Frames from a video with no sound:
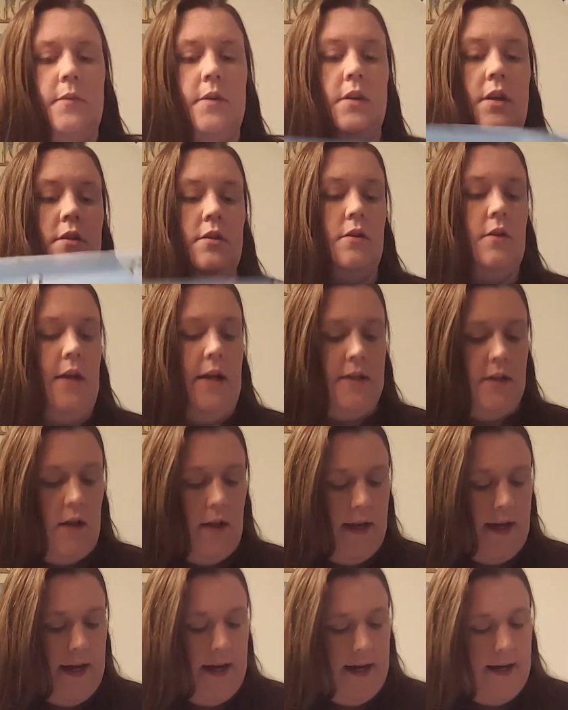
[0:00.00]
So that's all
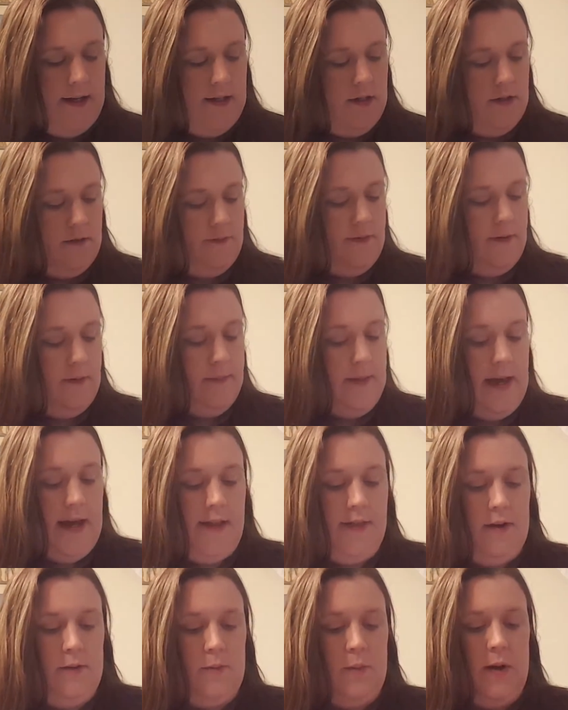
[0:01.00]
I got from that.
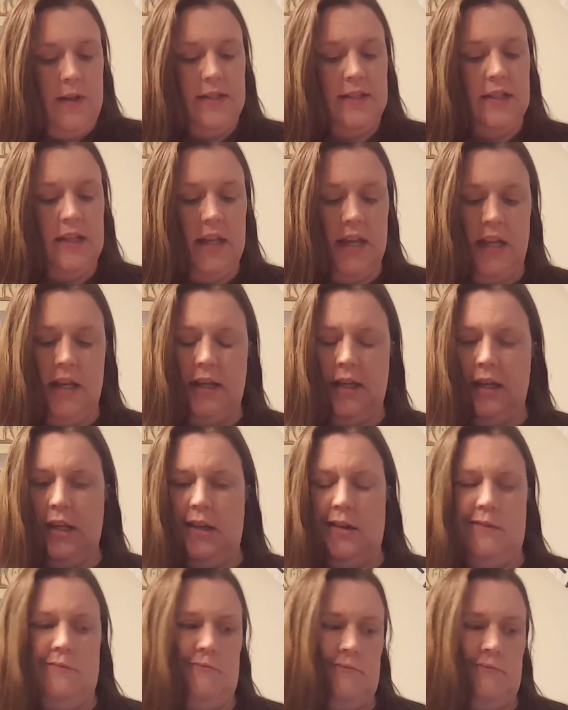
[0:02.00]
There wasn't any,